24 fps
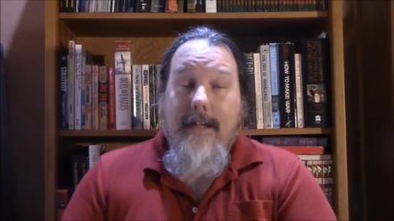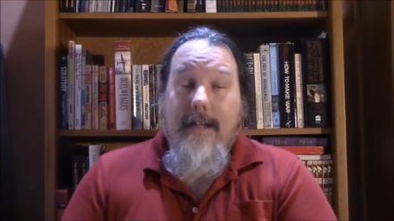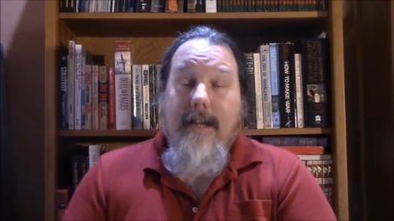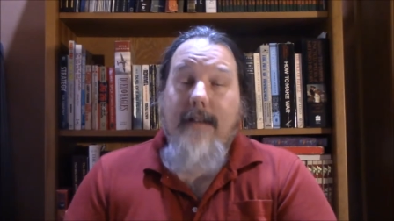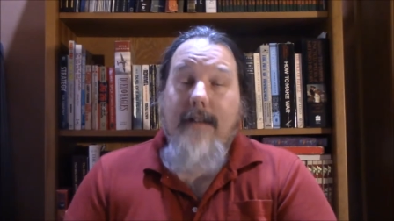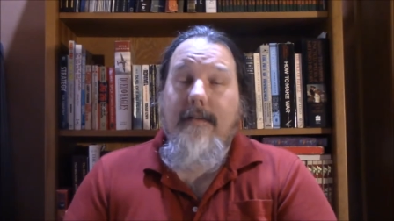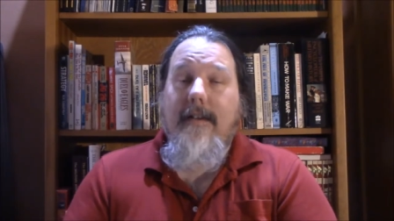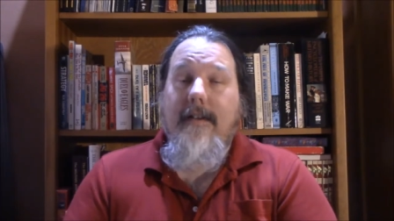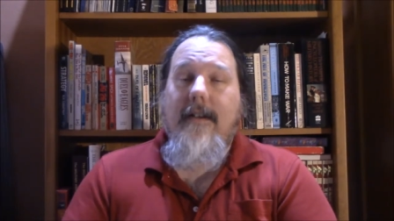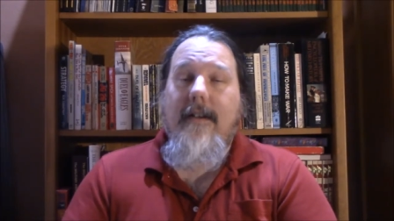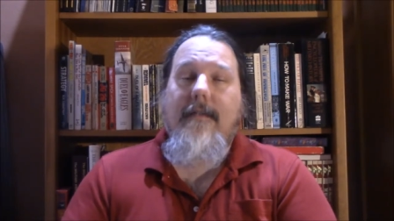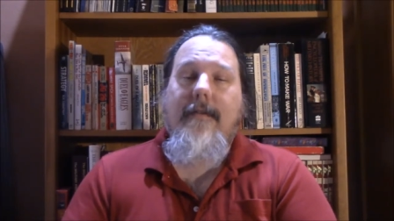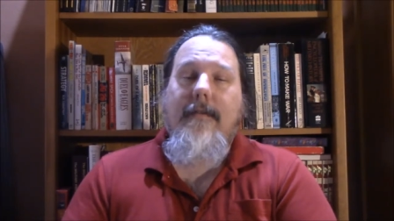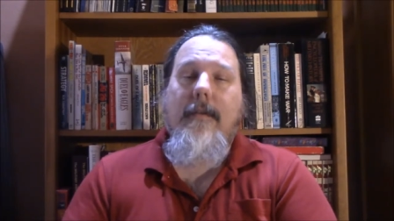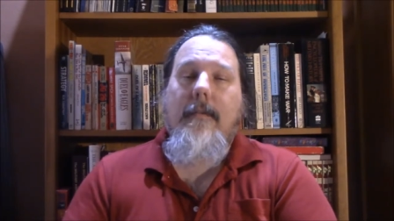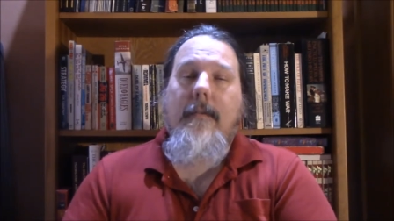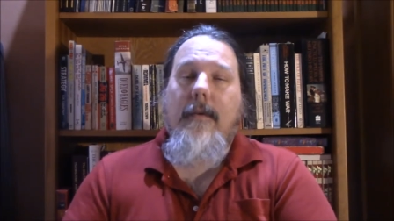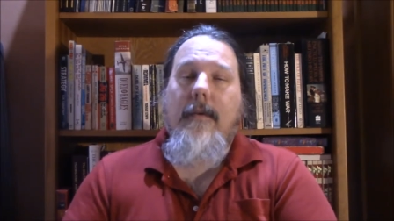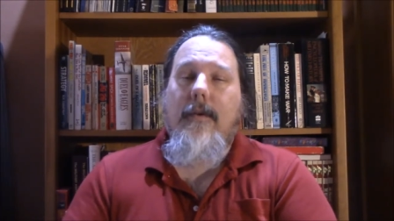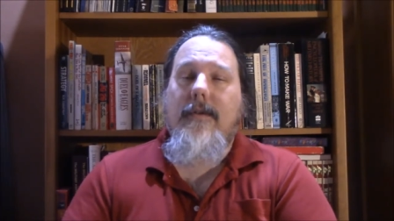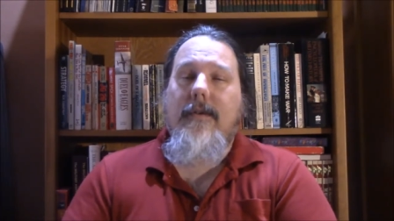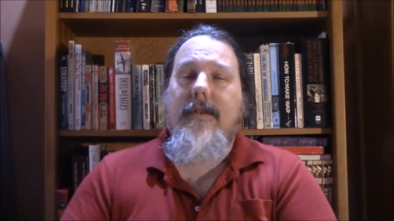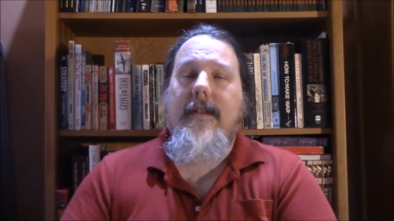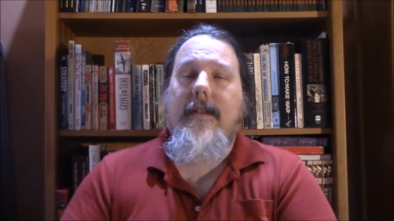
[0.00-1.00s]
Even if the
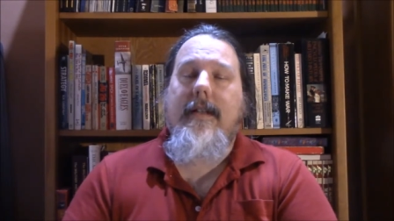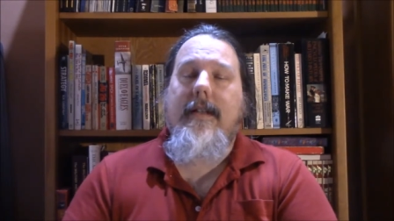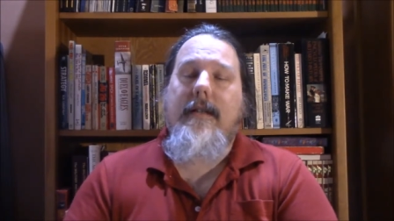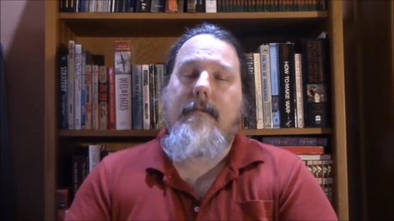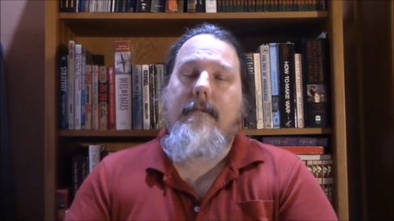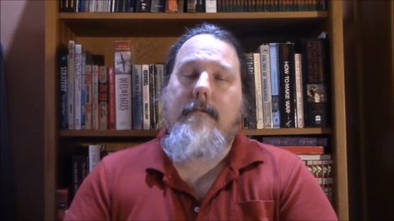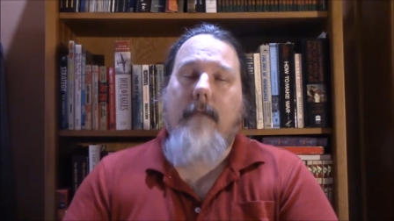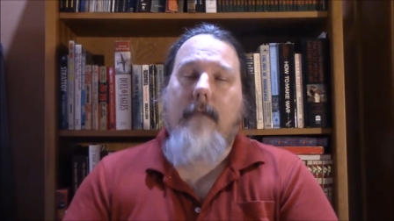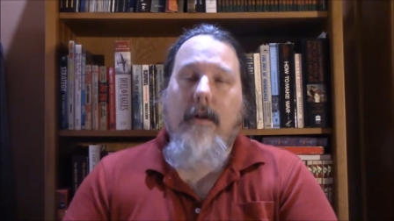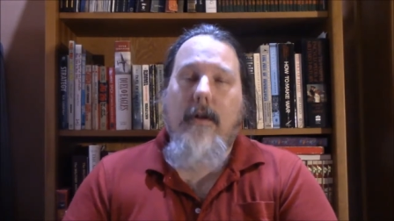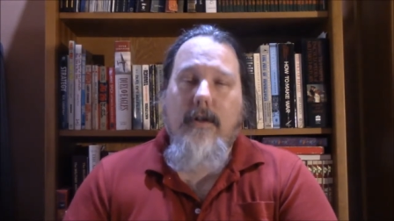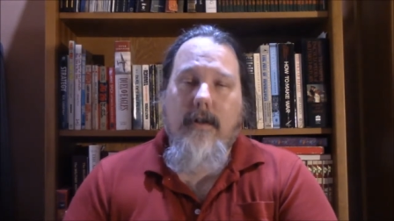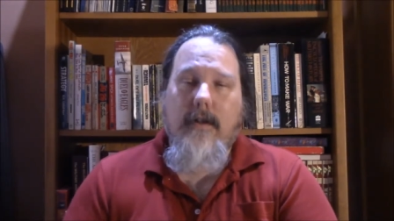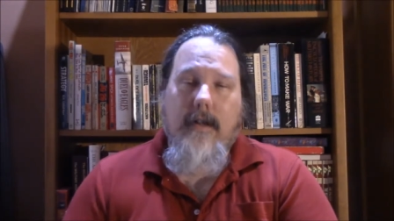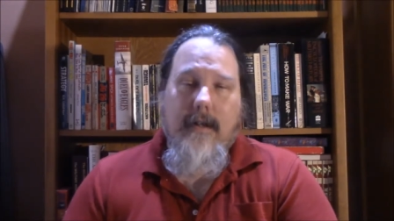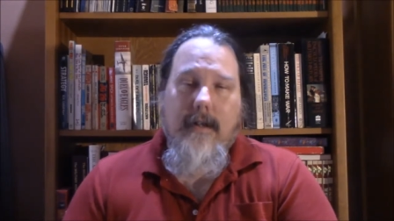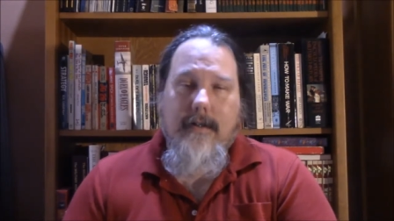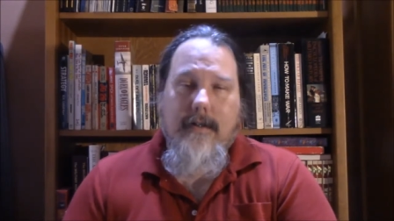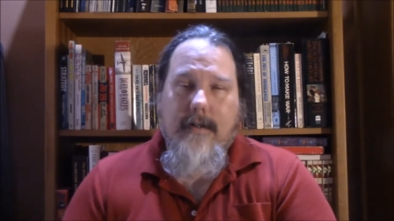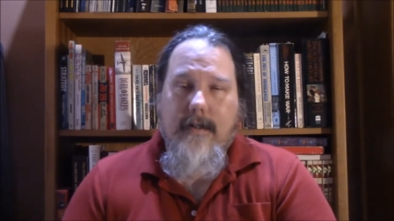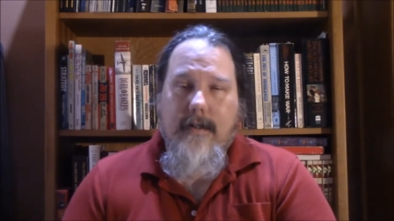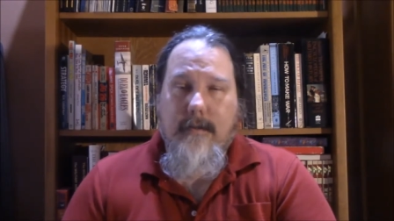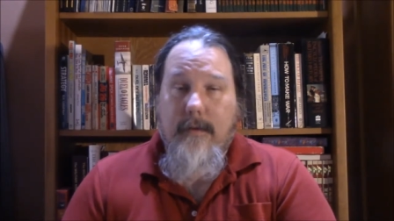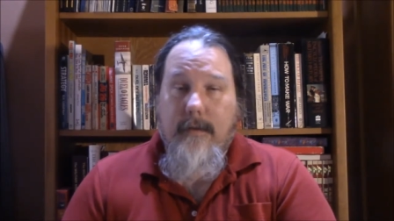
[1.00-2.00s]
person is much
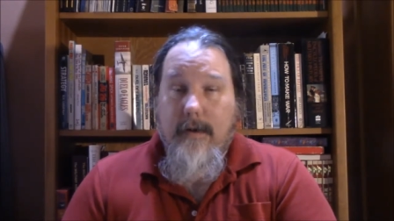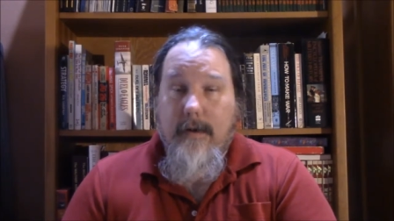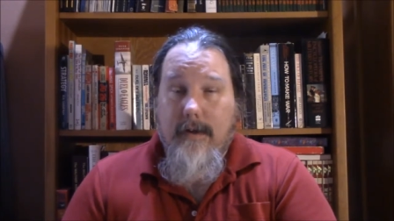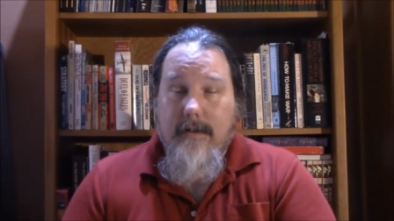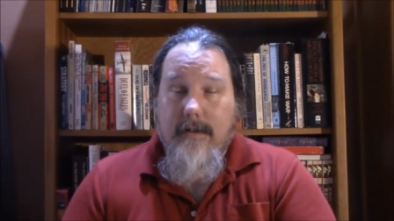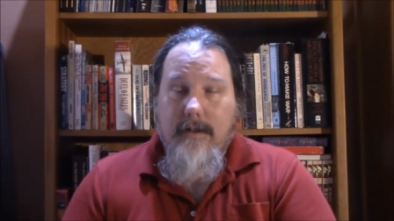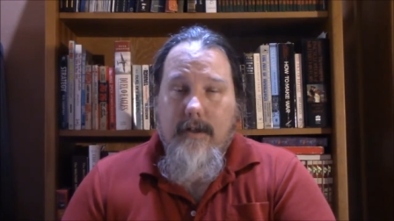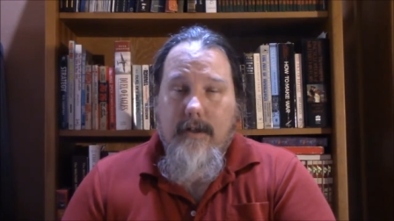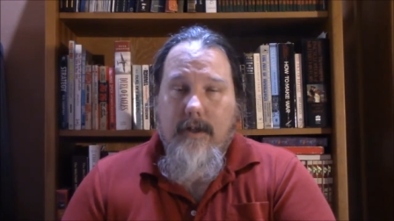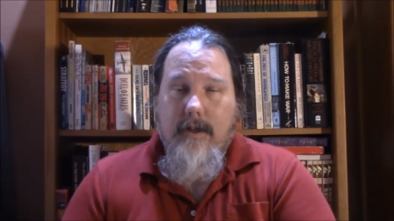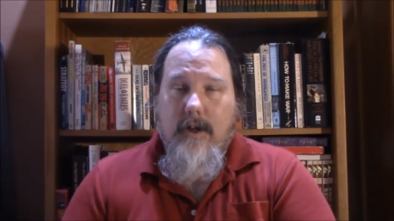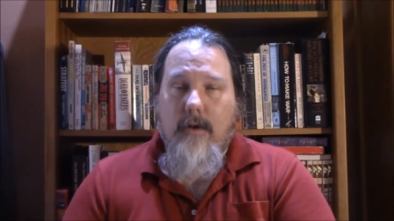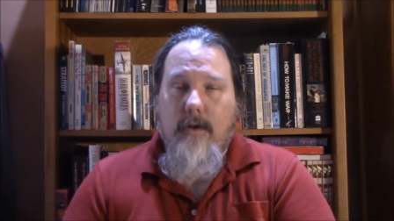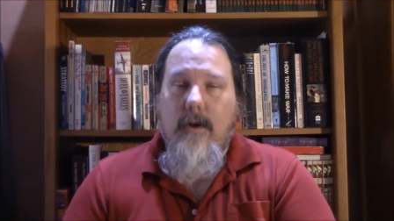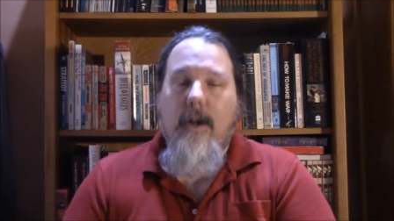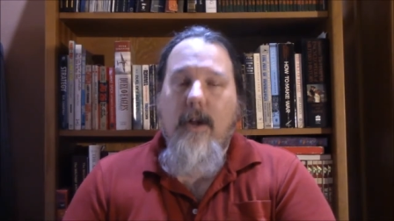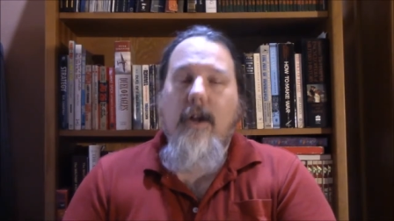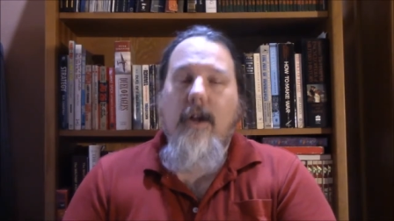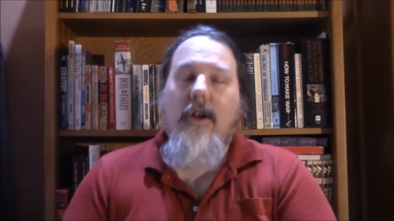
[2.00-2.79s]
less experienced than you,